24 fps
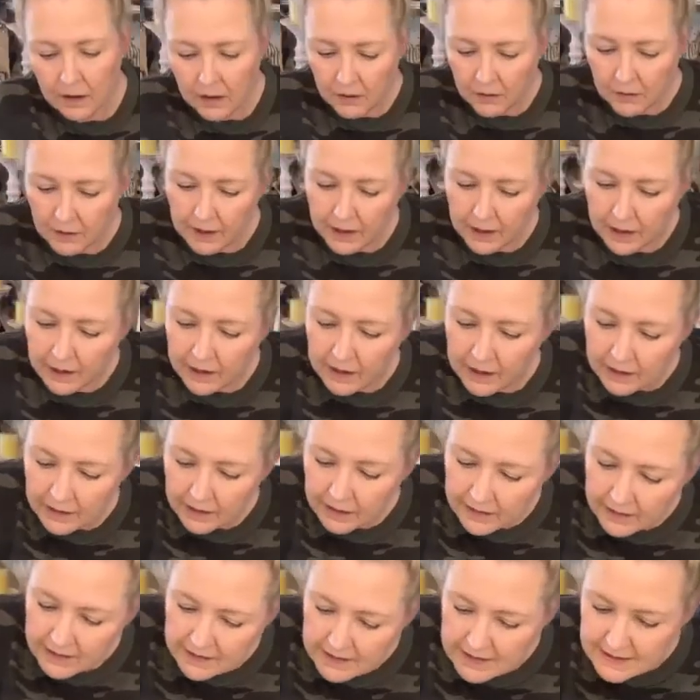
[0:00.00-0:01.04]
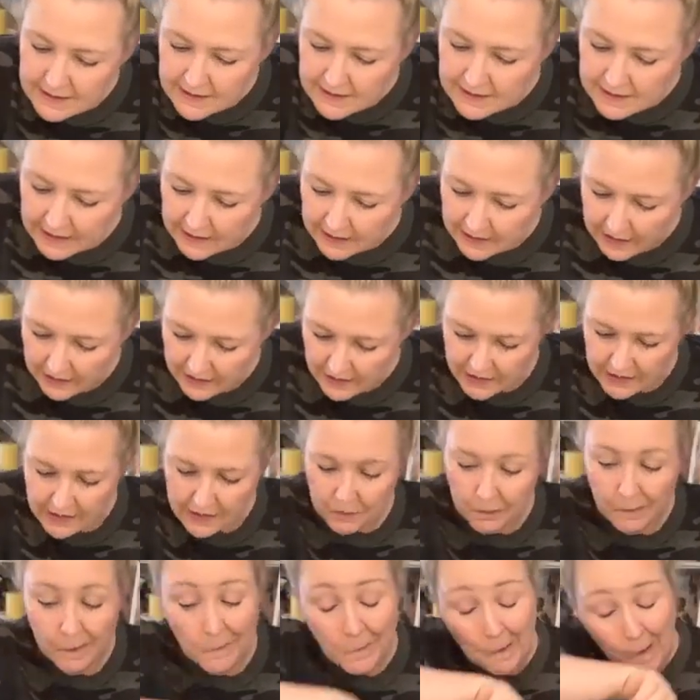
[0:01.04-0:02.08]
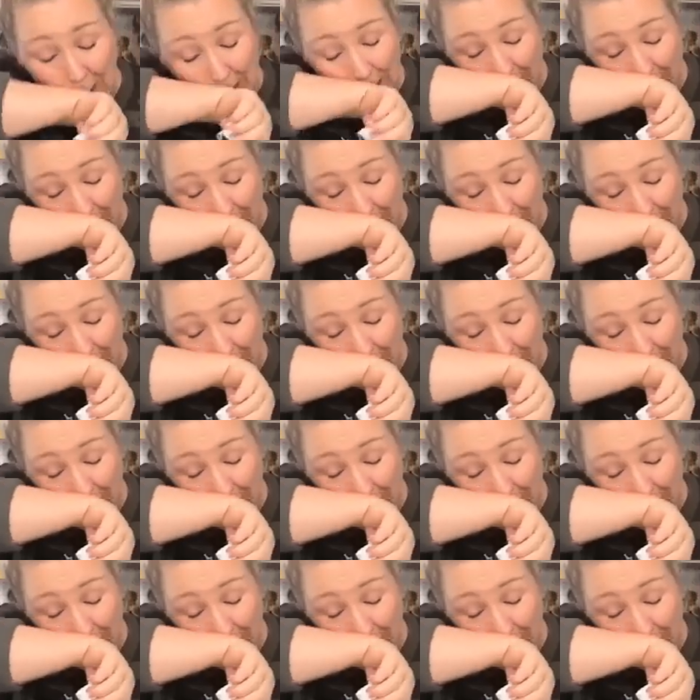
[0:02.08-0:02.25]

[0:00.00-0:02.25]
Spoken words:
Okay, let's see. I just want to,